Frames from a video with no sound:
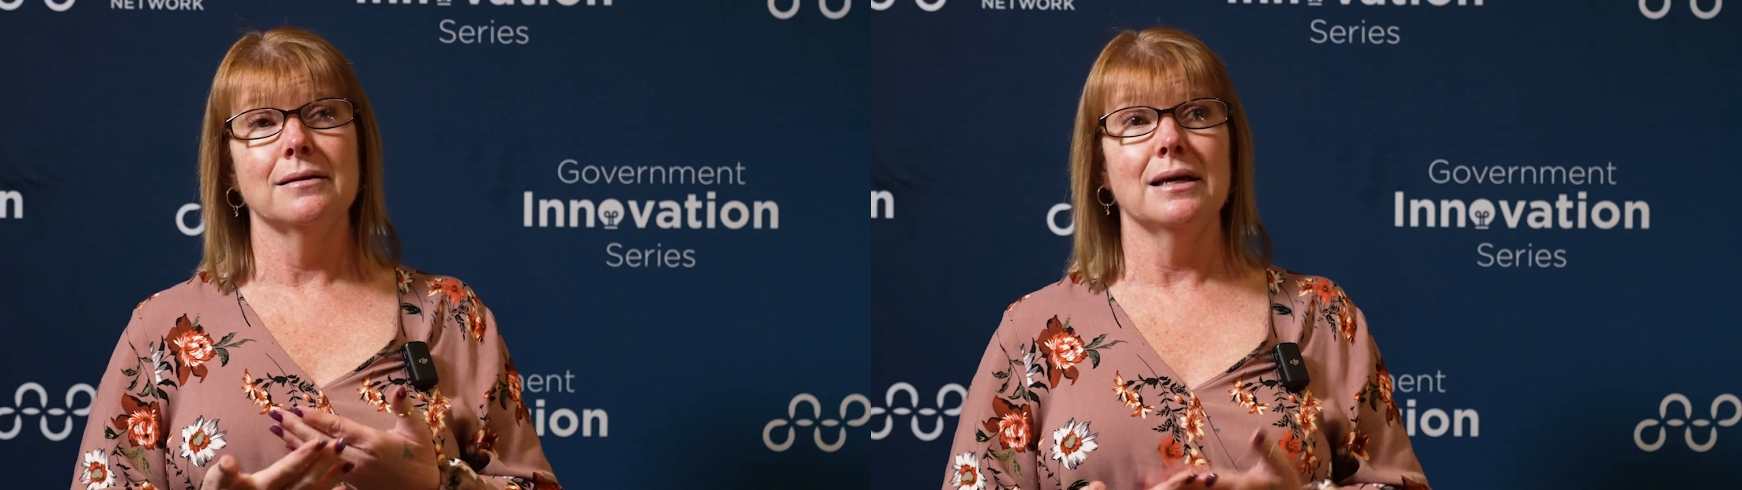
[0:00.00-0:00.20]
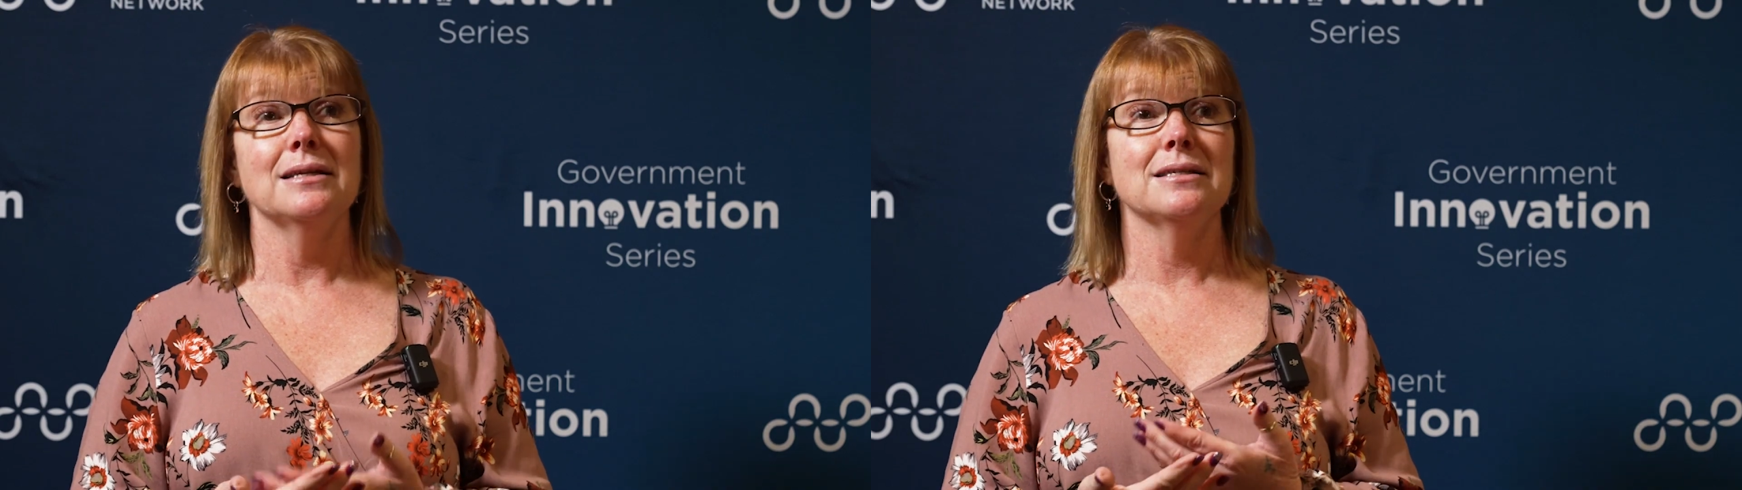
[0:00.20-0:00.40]

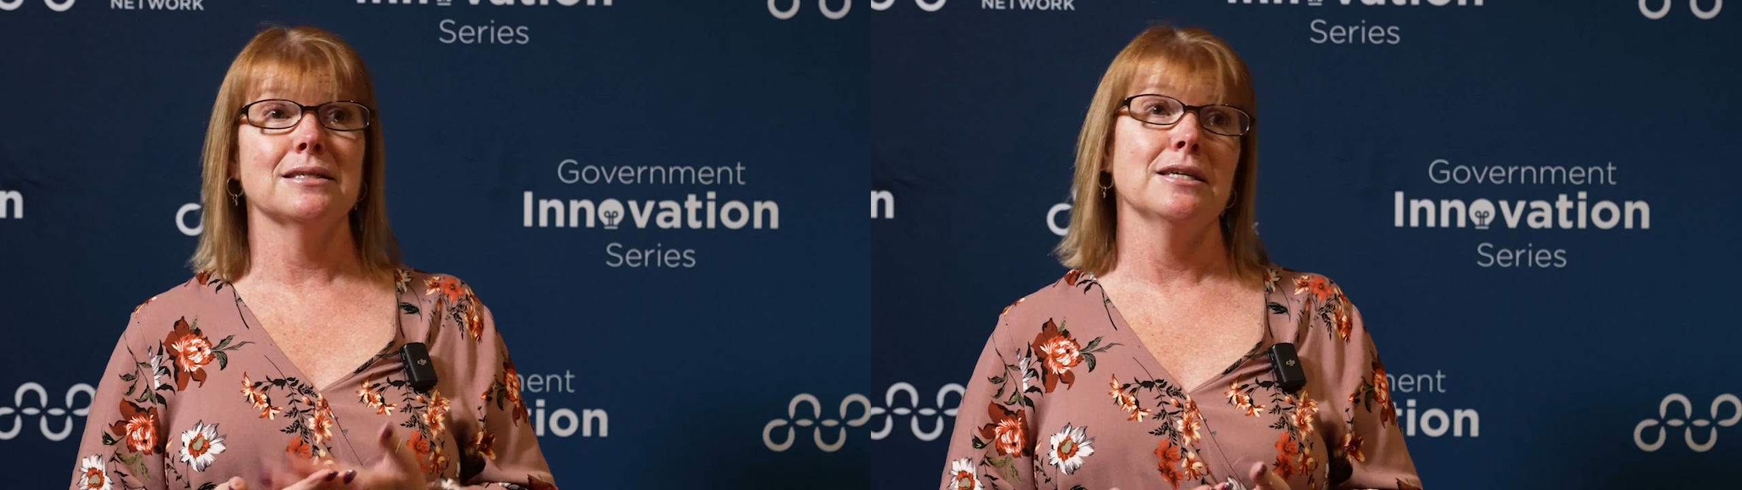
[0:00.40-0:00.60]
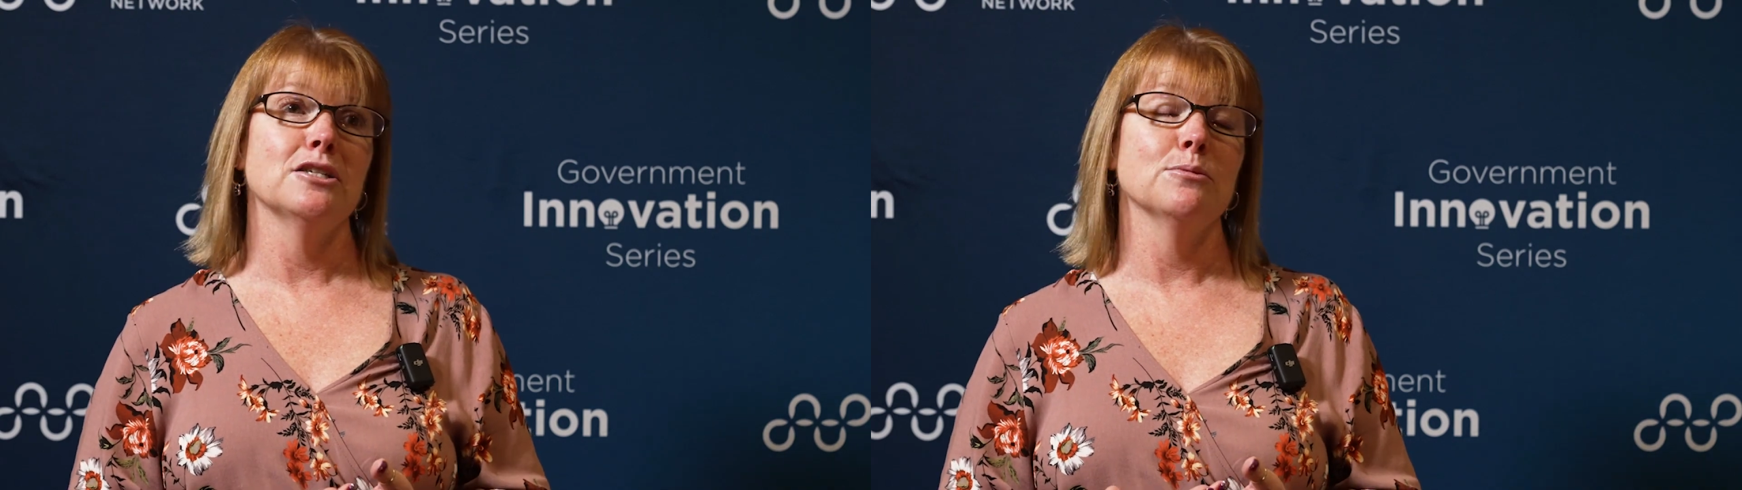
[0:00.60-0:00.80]
that is
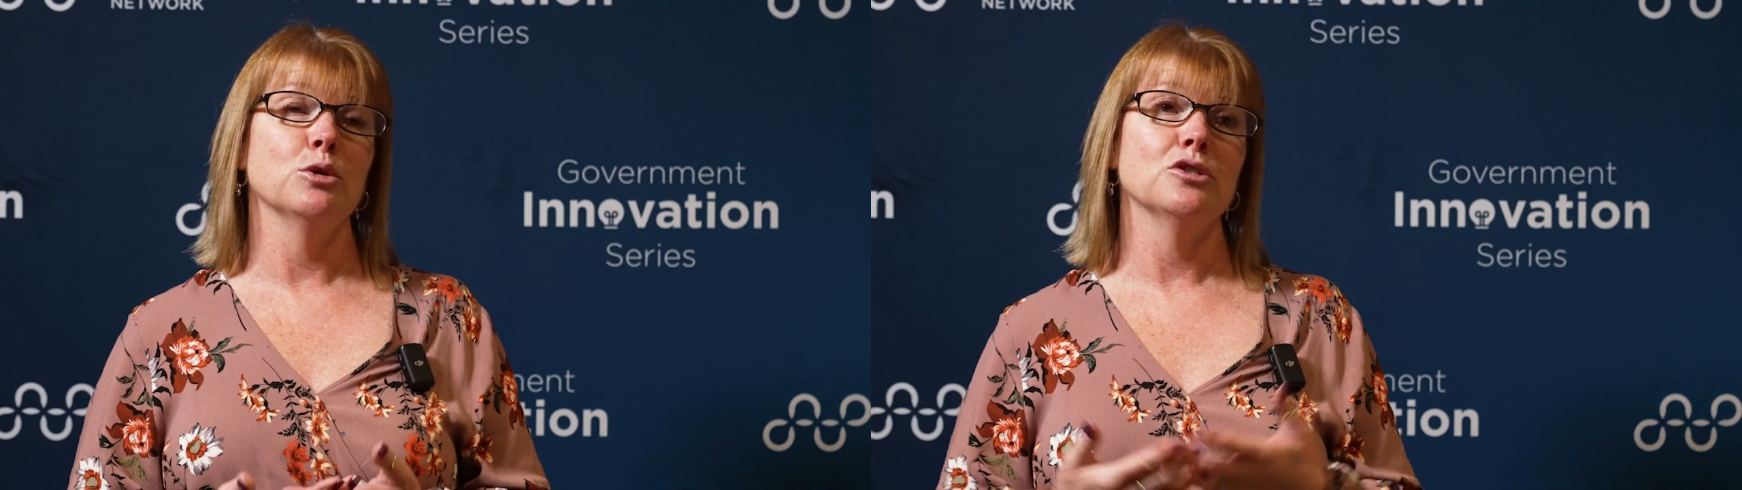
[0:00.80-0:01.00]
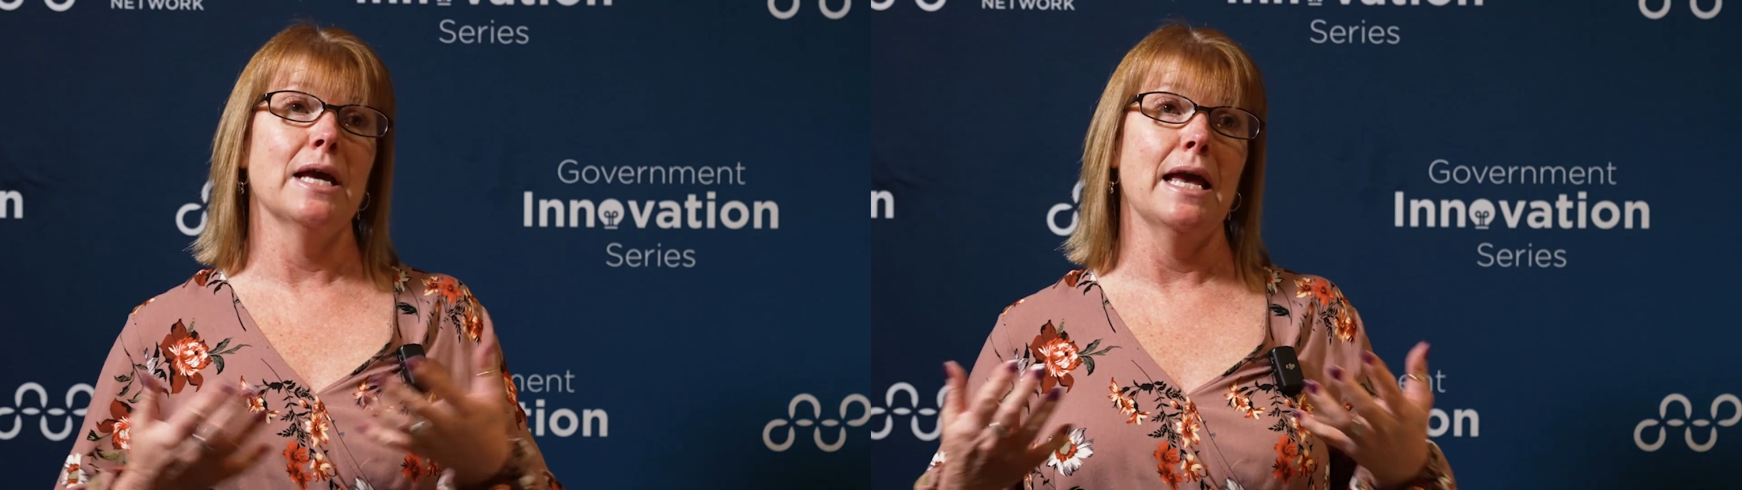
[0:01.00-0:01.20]

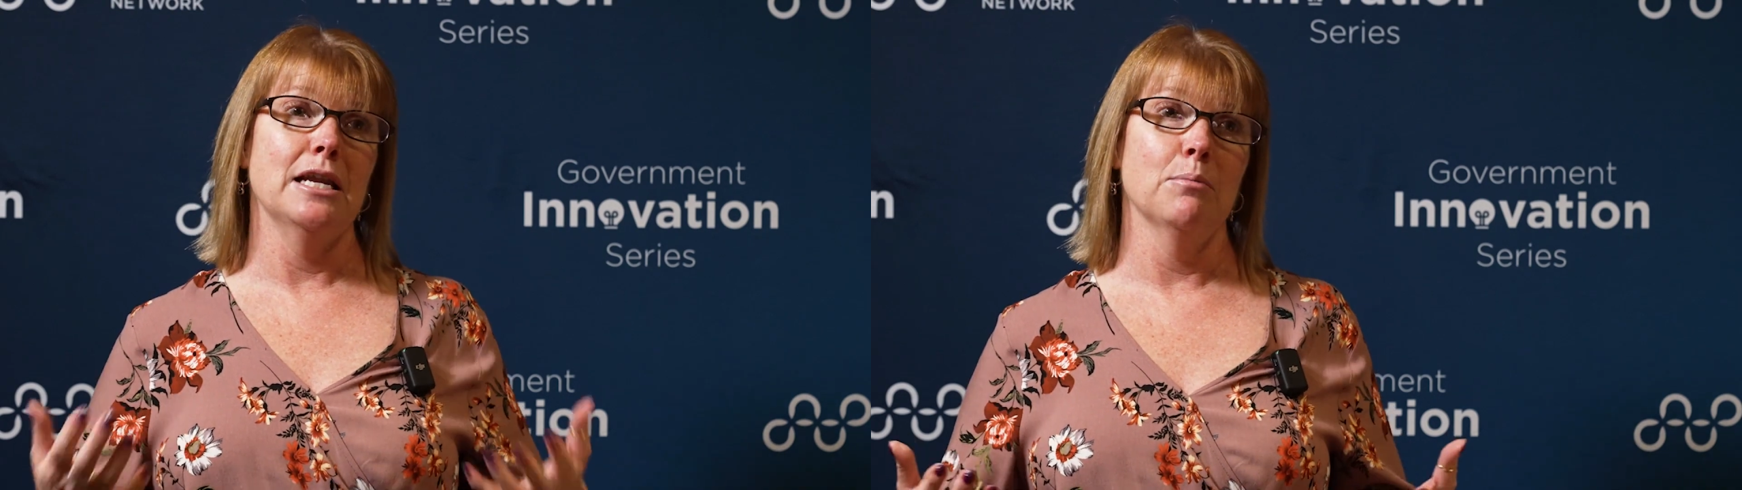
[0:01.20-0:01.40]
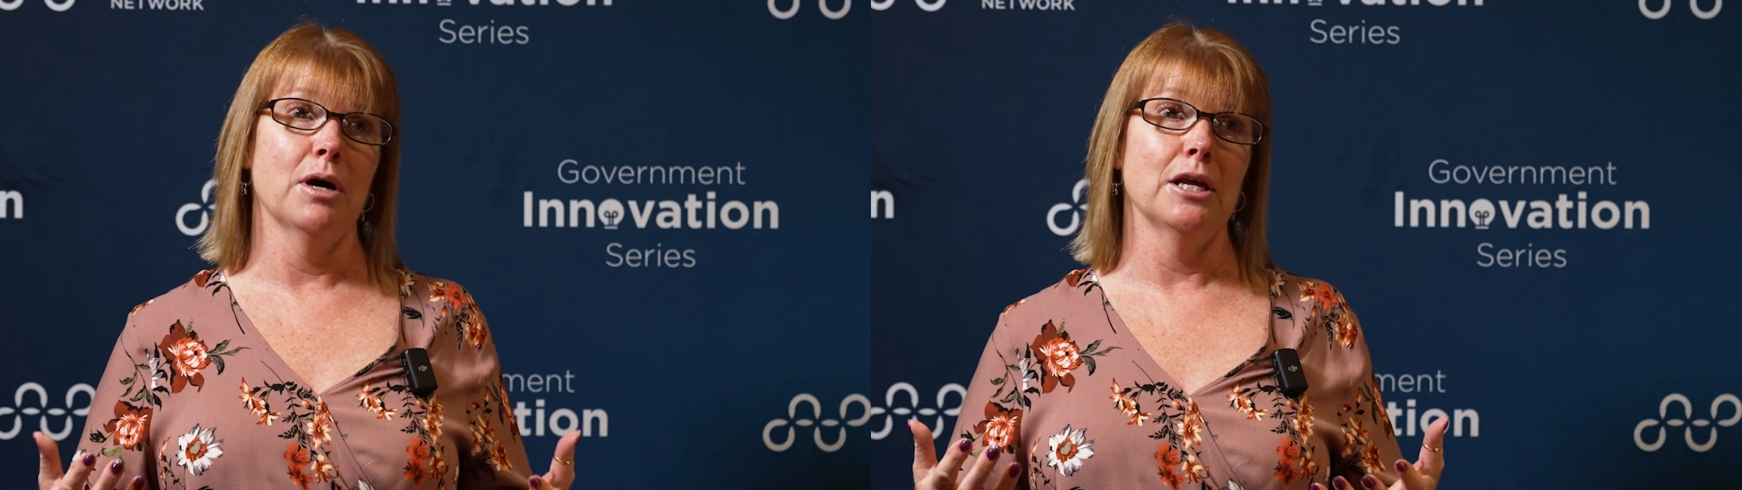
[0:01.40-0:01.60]
accessible to
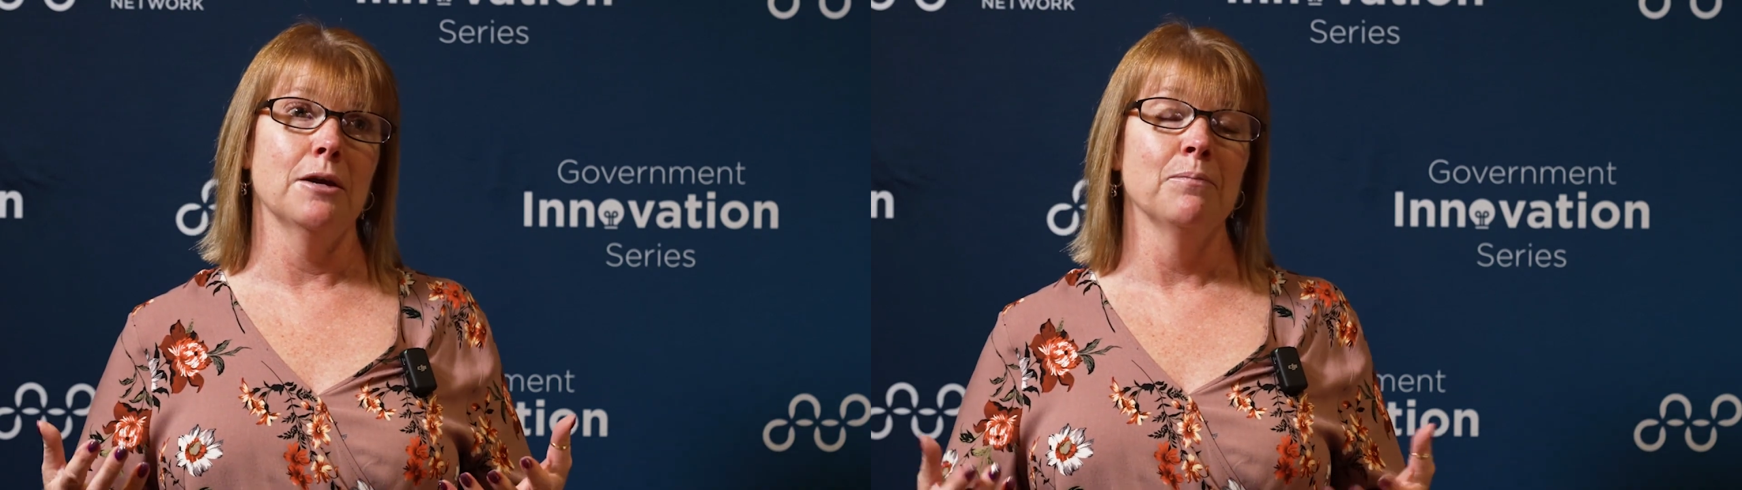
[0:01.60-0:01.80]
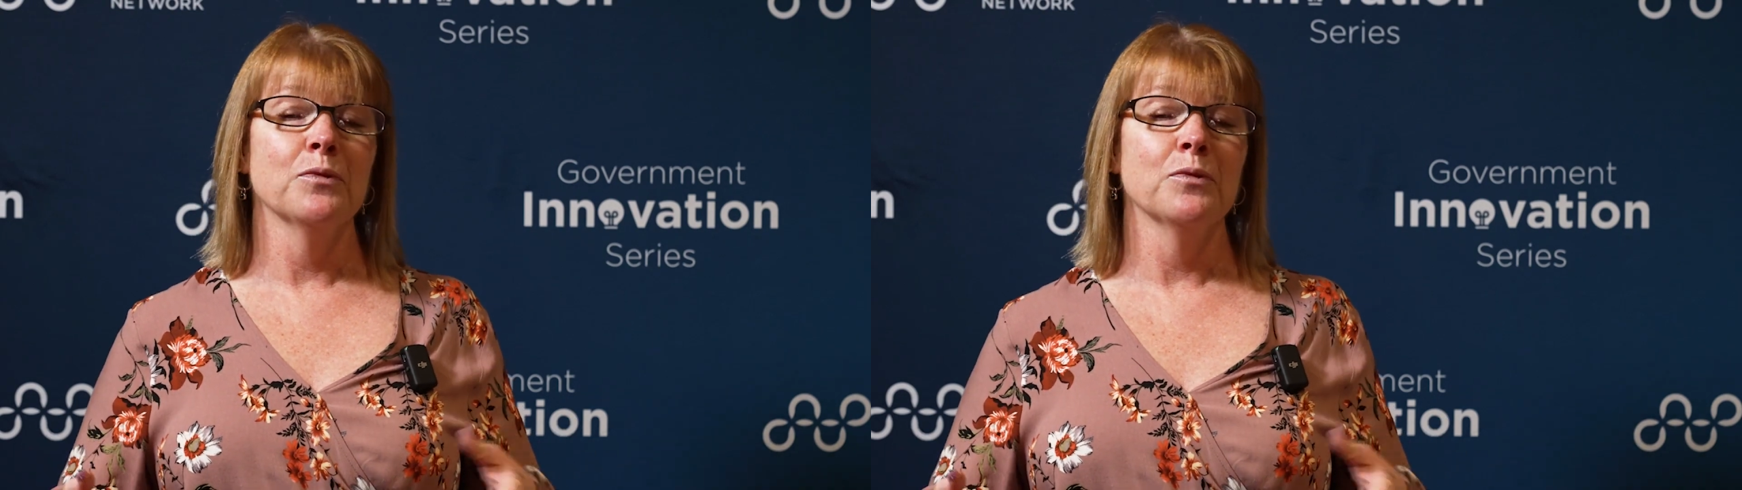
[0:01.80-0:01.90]
anybody.